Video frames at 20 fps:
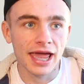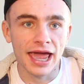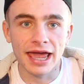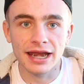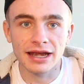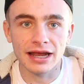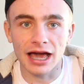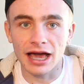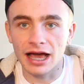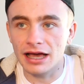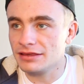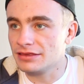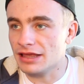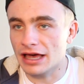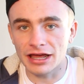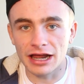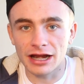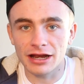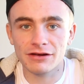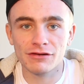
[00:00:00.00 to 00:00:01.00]
And
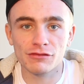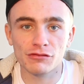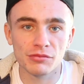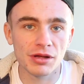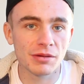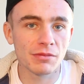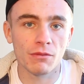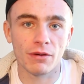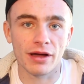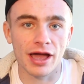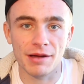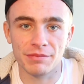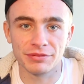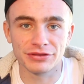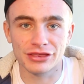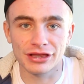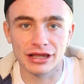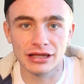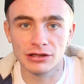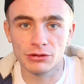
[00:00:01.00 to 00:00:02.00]
I don't even remember what
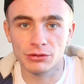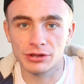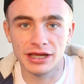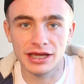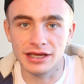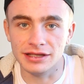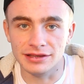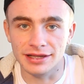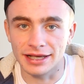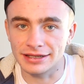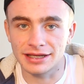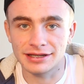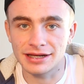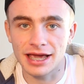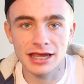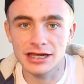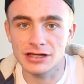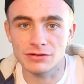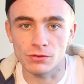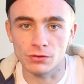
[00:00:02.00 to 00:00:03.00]
happened to the little kid, like the
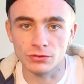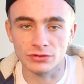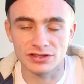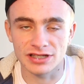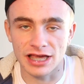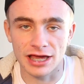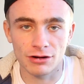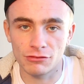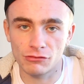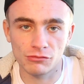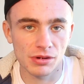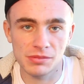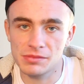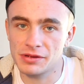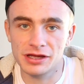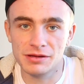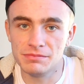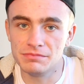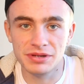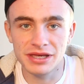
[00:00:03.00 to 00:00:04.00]
9-year-old, because I don't
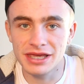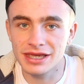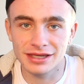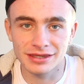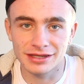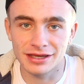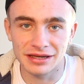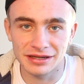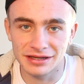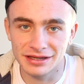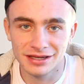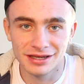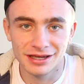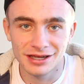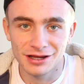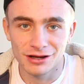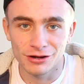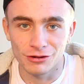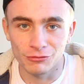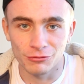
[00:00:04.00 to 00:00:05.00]
remember him being there
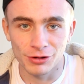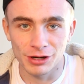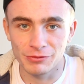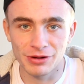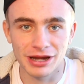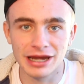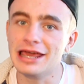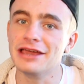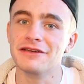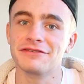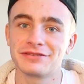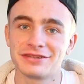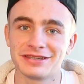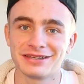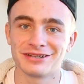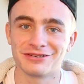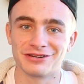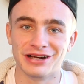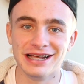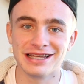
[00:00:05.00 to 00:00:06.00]
when we left,
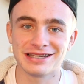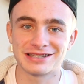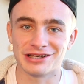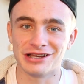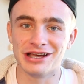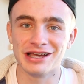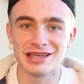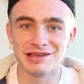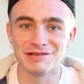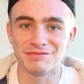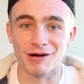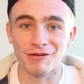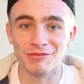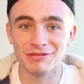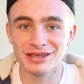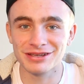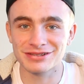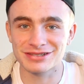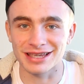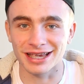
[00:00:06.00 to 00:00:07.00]
right? So he
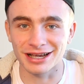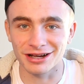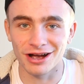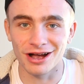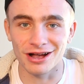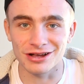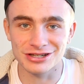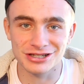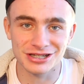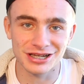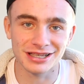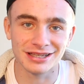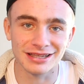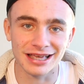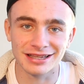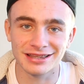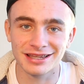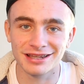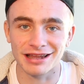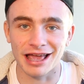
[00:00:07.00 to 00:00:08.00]
probably just like, oh shit,
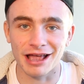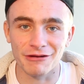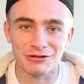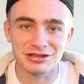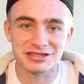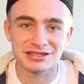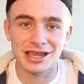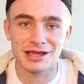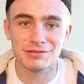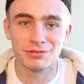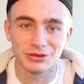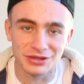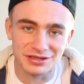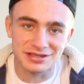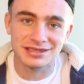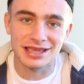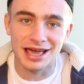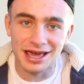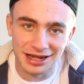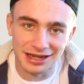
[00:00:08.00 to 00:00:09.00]
I wasn't able to
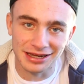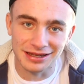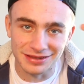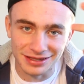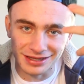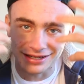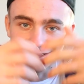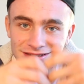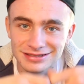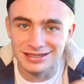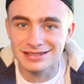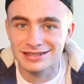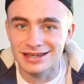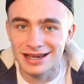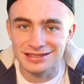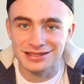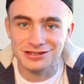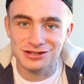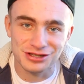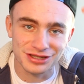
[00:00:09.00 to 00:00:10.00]
start anything because these
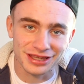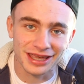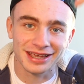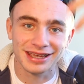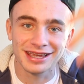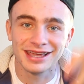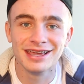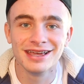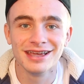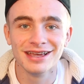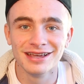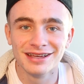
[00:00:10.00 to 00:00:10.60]
guys are just like